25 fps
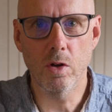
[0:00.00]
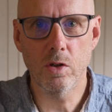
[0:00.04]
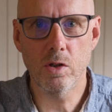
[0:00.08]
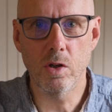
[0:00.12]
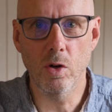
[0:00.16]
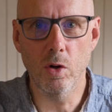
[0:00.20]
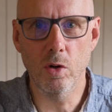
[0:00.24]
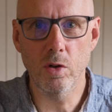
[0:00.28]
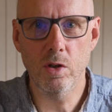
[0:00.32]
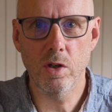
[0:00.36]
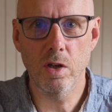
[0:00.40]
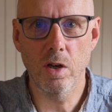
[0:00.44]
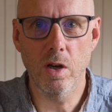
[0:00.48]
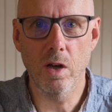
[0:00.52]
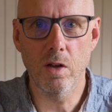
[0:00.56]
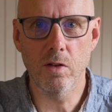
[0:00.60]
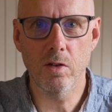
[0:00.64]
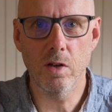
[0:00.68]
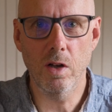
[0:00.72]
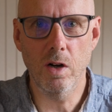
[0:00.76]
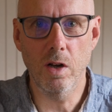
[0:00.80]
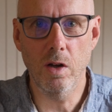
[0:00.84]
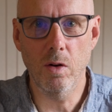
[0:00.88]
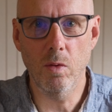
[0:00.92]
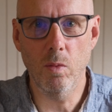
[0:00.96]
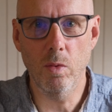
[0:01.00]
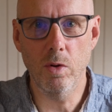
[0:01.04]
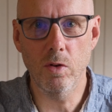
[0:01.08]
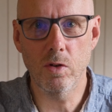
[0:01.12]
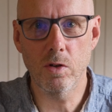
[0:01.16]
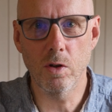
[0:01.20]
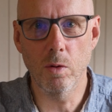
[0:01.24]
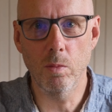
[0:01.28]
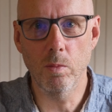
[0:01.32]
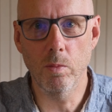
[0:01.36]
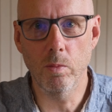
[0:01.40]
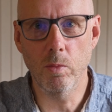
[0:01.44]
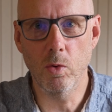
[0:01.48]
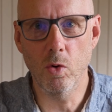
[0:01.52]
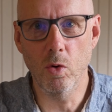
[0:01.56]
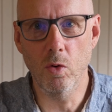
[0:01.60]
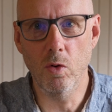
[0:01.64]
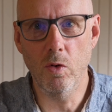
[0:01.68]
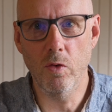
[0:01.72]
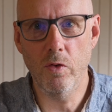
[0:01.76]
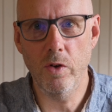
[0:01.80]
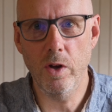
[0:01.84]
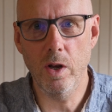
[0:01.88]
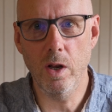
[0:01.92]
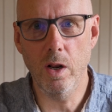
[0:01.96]
associating it with some good
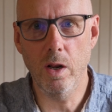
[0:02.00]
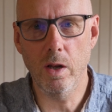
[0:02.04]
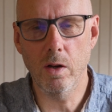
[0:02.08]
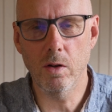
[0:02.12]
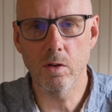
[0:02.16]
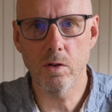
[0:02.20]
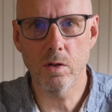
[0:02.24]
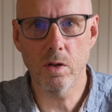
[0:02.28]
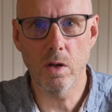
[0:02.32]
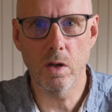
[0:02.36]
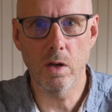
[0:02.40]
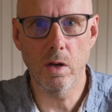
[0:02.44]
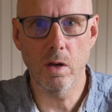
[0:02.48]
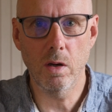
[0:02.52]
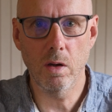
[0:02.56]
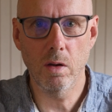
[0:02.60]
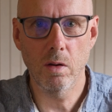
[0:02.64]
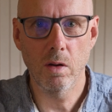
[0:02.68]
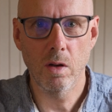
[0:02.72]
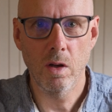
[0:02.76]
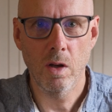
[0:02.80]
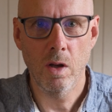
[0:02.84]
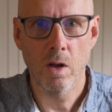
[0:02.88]
feelings, like